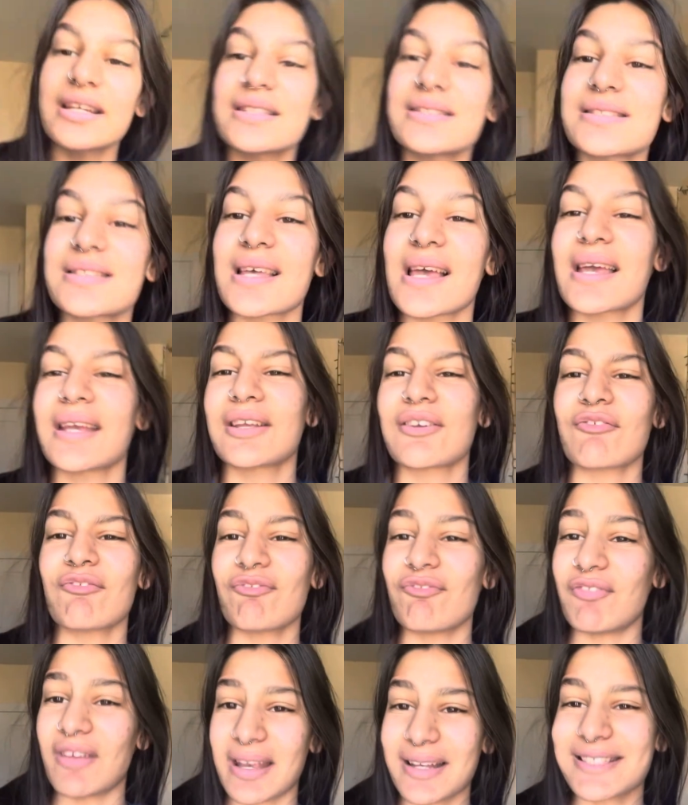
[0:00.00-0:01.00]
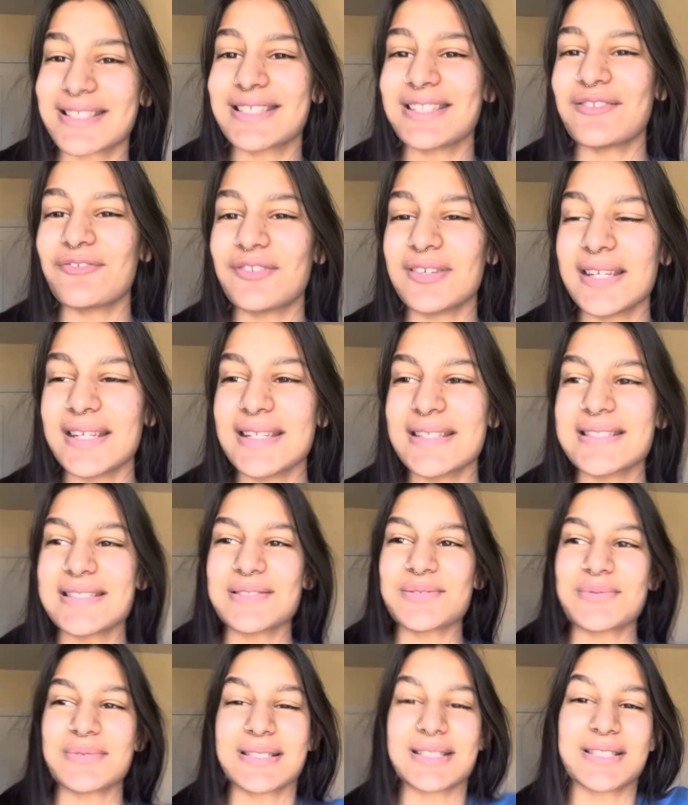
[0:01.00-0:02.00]
is like Fancy
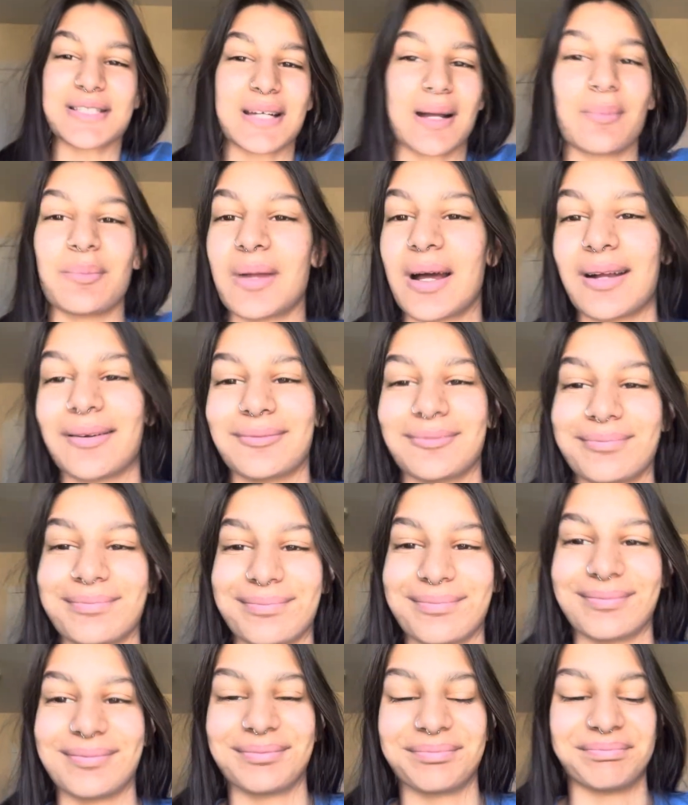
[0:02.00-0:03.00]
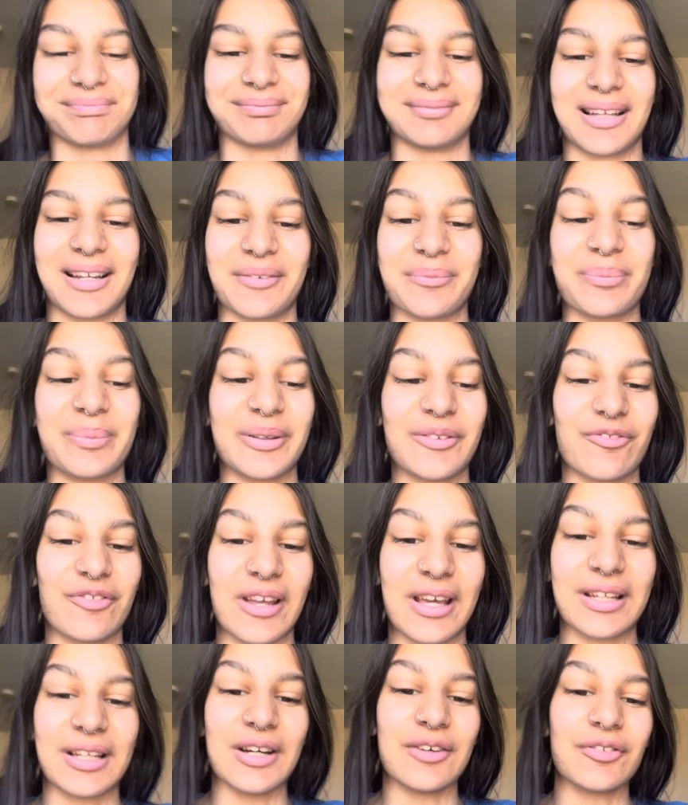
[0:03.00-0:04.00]
Feast, which I'm not, I'm not a big
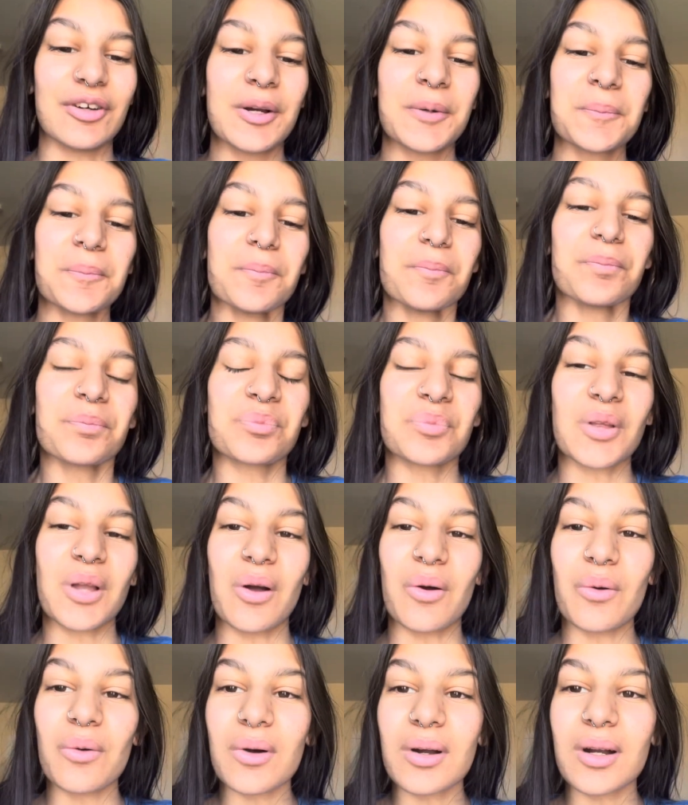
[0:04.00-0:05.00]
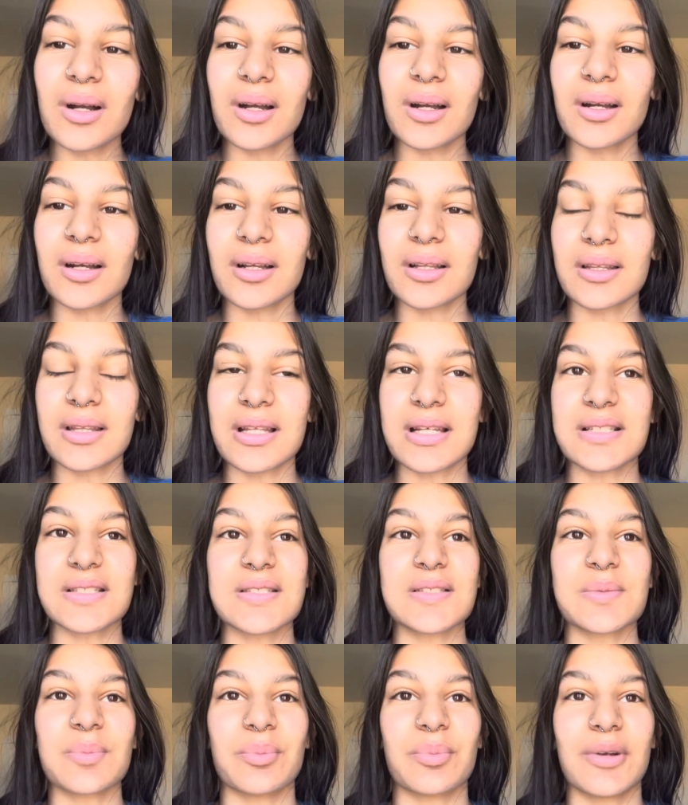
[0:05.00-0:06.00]
fan of, or
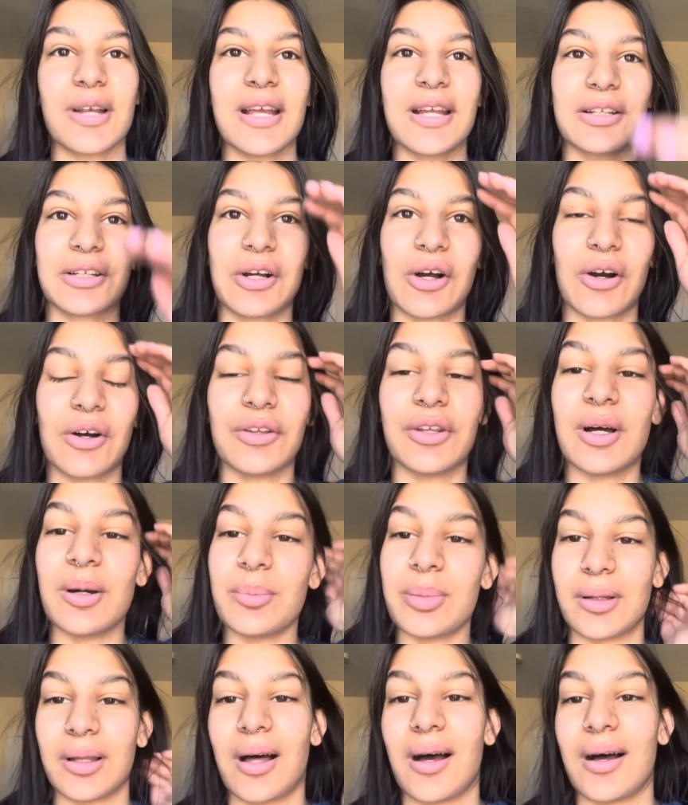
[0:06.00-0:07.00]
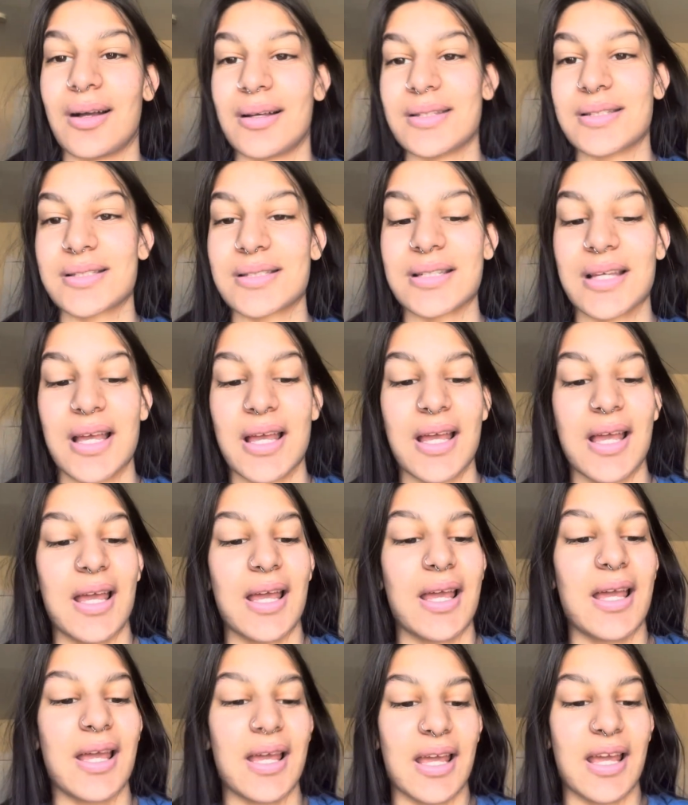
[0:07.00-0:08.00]
this brand called Applaws.
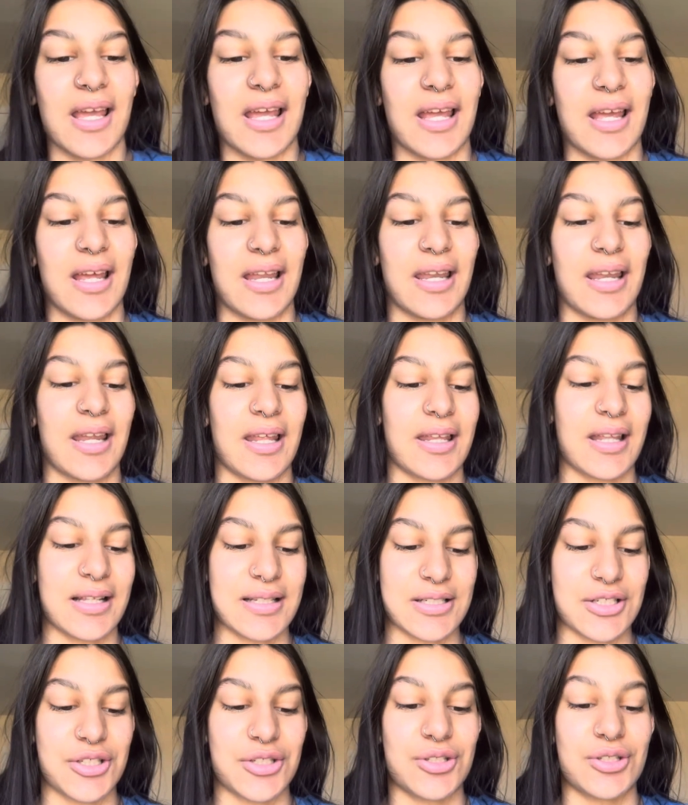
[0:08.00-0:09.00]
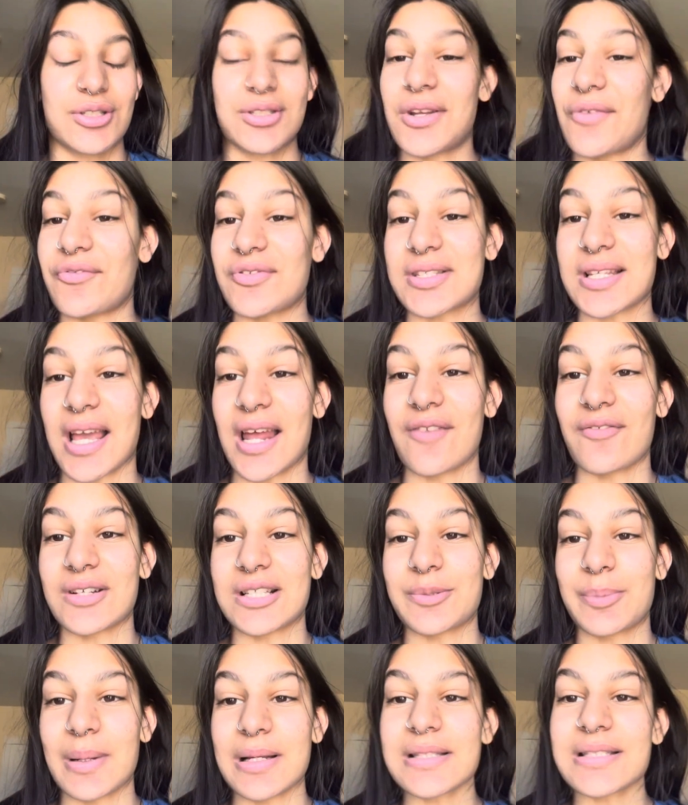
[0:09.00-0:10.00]
And that stuff is kind of
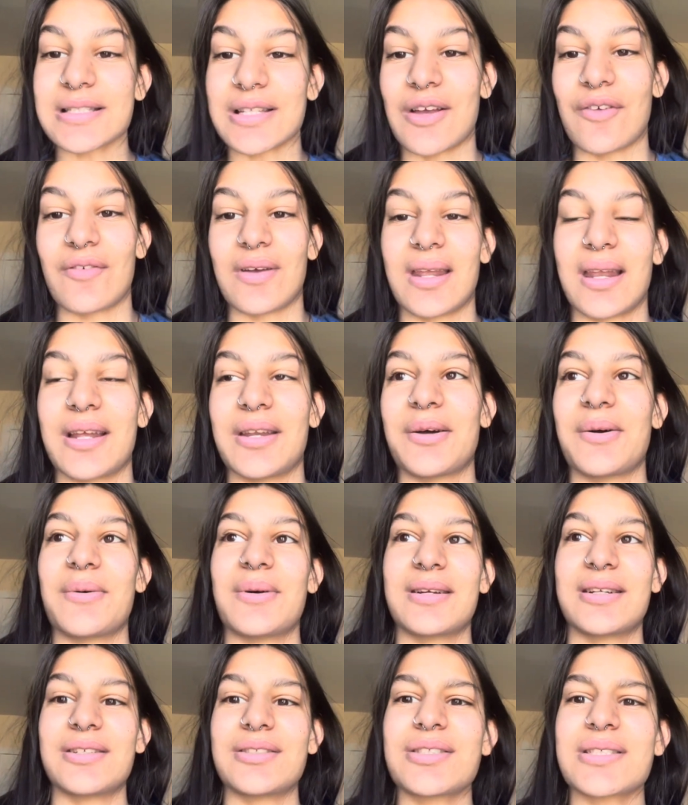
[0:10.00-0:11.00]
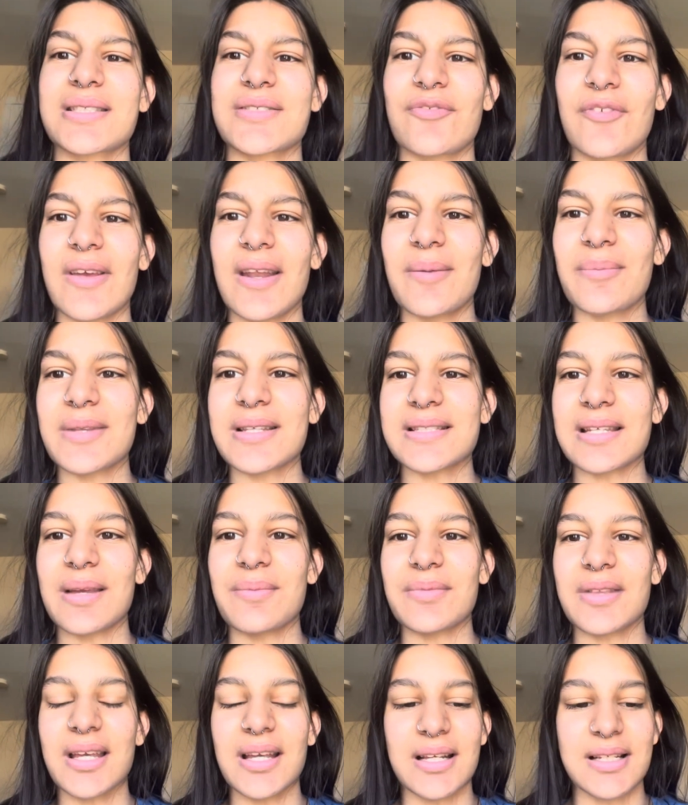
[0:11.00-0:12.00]
expensive, and I don't want to just feed him the same
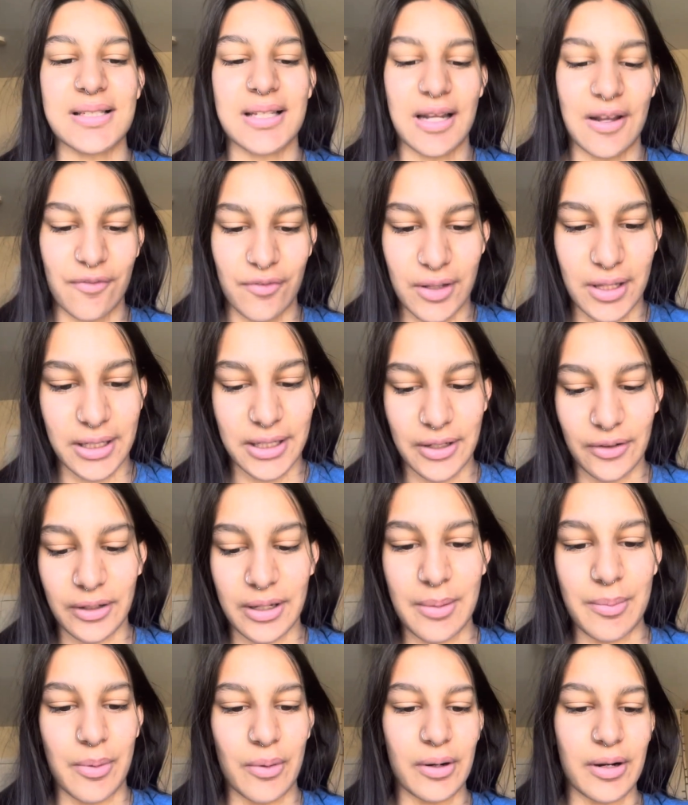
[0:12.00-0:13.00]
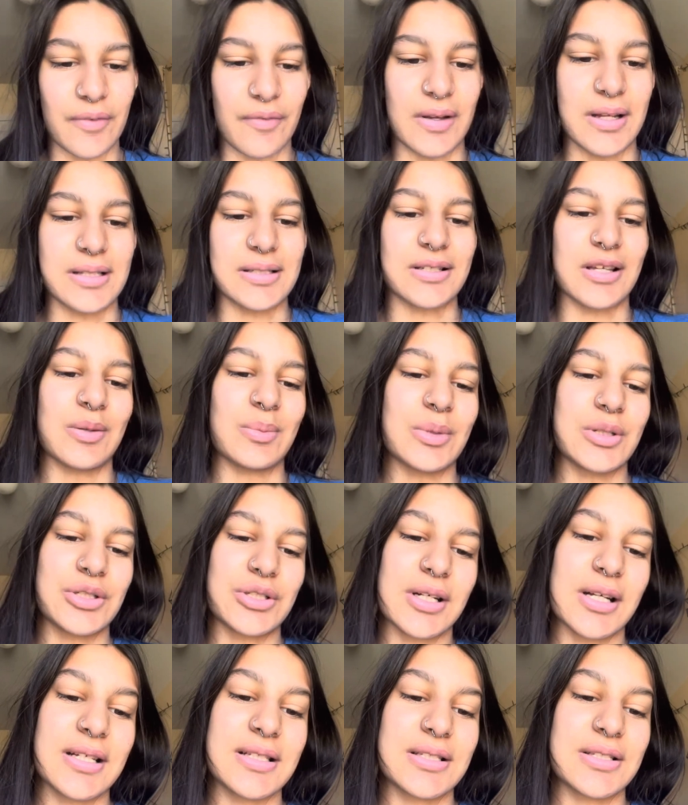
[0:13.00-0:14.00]
thing because then I feel like he'll get bored of it. So I've been
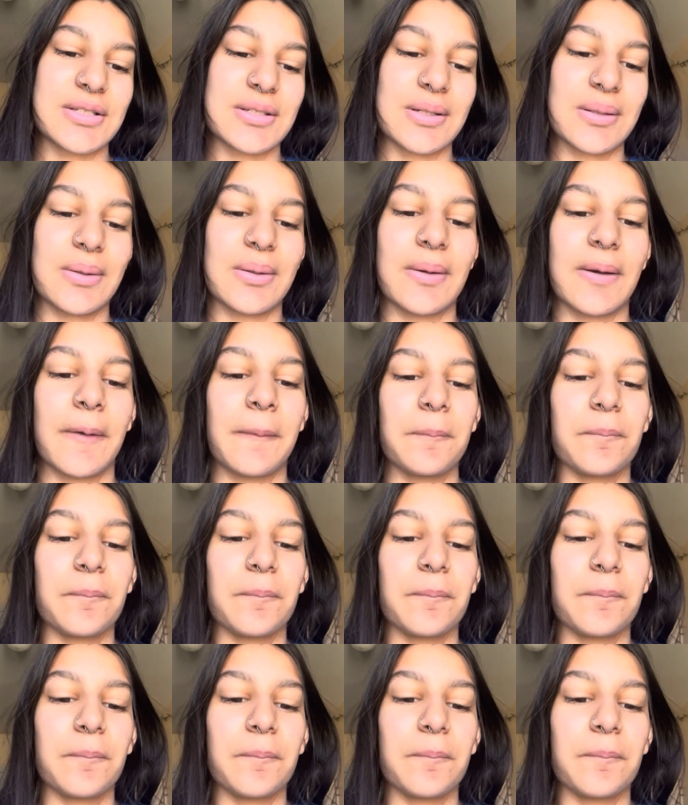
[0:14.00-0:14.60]
trying to